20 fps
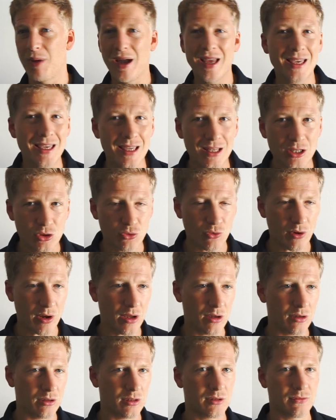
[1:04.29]
biking
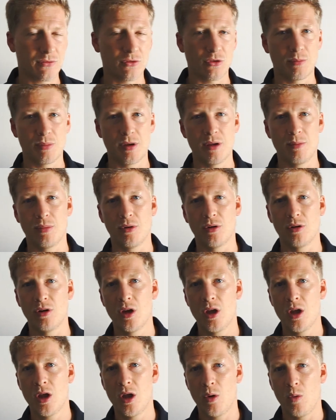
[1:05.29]
trails for people
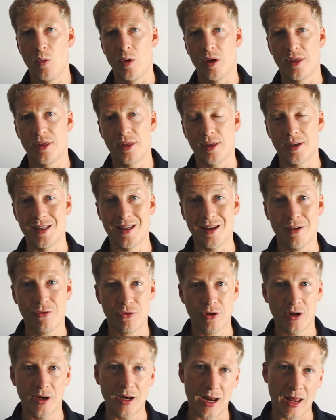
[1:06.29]
with
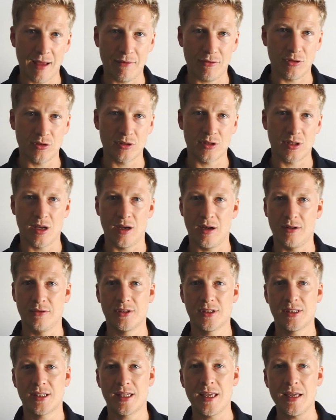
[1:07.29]
different levels of
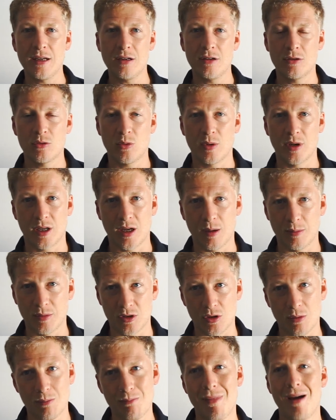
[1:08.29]
skills when it comes
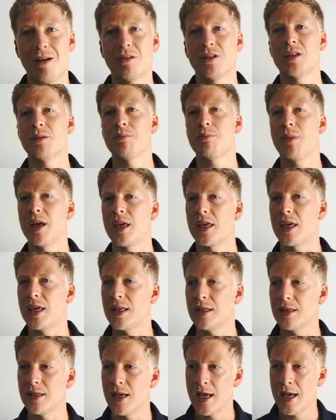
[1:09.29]
to mountain
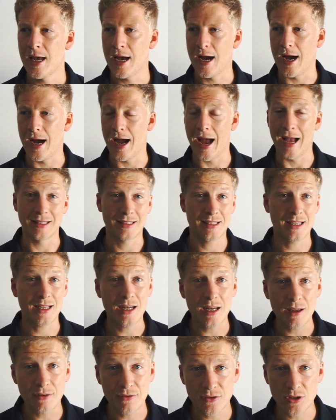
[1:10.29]
biking, uh, has
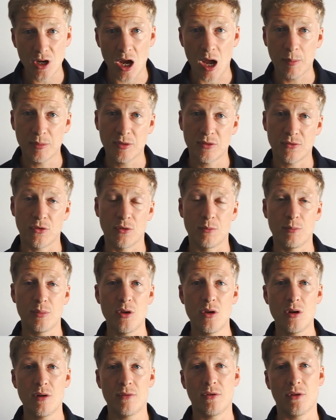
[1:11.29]
cliff tops for
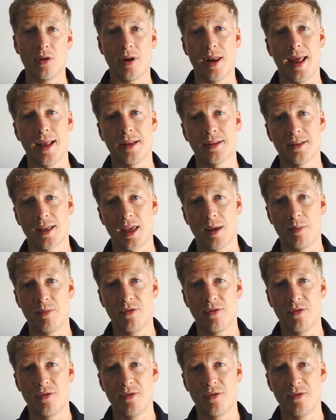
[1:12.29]
beautiful landscape